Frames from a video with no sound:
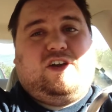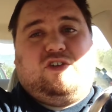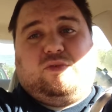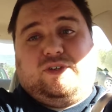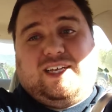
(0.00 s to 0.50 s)
and
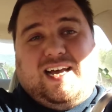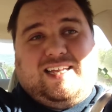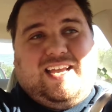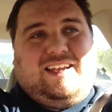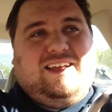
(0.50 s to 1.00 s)
you can
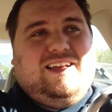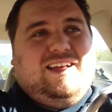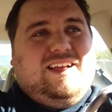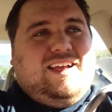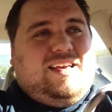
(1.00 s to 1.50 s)
retaliate,
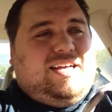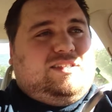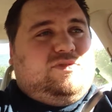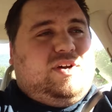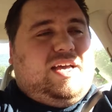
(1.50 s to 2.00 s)
and
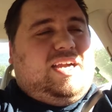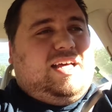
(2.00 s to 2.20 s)
that's fine.